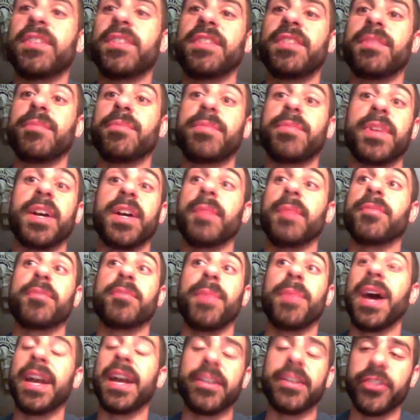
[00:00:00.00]
it becomes
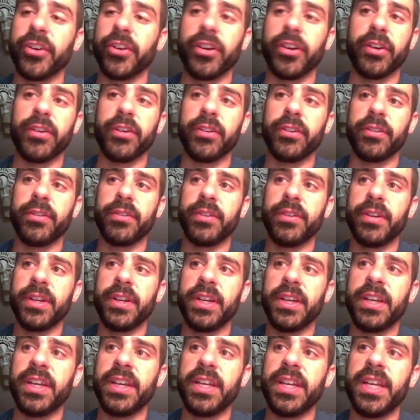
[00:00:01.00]
my turn,
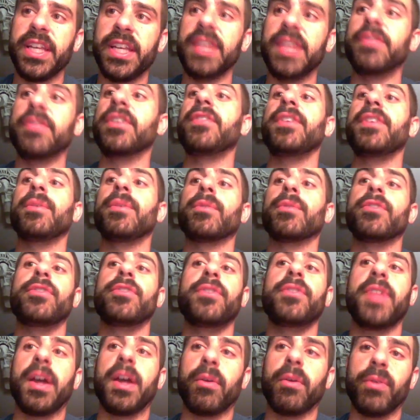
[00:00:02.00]
even if he were to
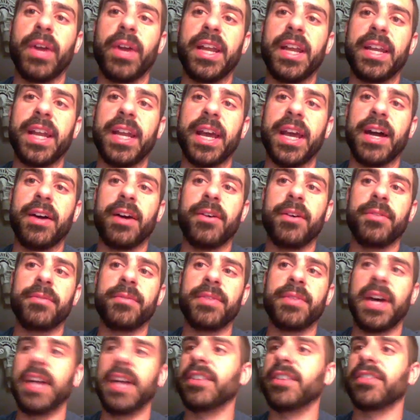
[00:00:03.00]
do that right now,
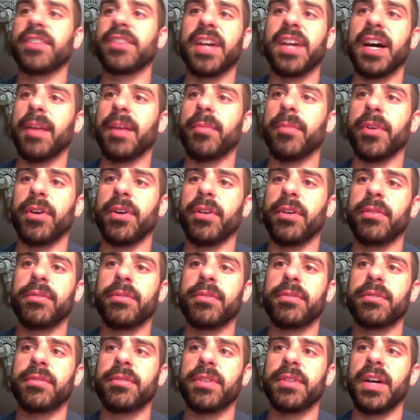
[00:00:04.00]
I just combo.
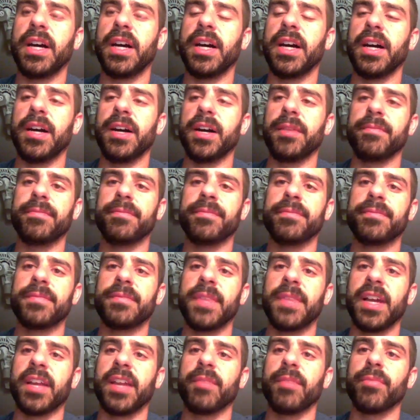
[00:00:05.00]

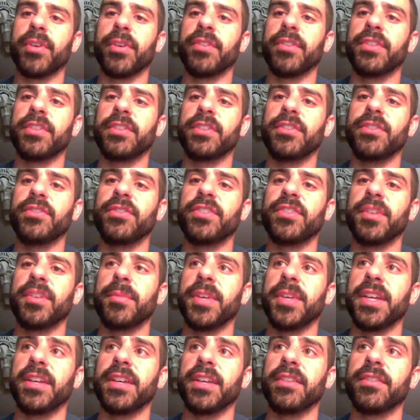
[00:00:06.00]
I can burn the 2
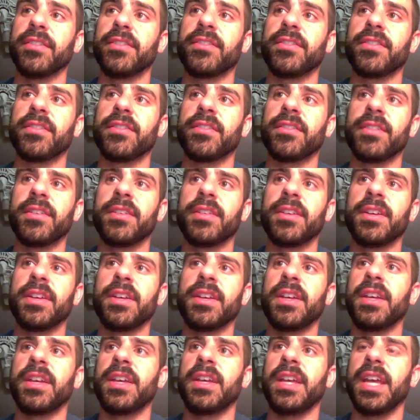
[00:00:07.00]
Simians,
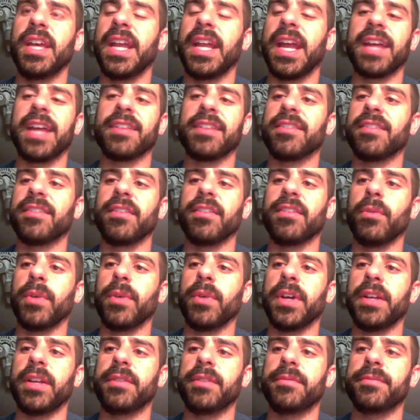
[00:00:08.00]
and I can still
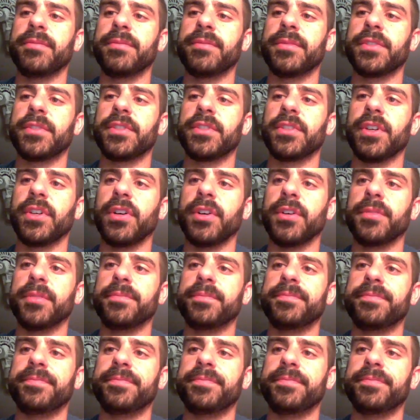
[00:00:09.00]
win. So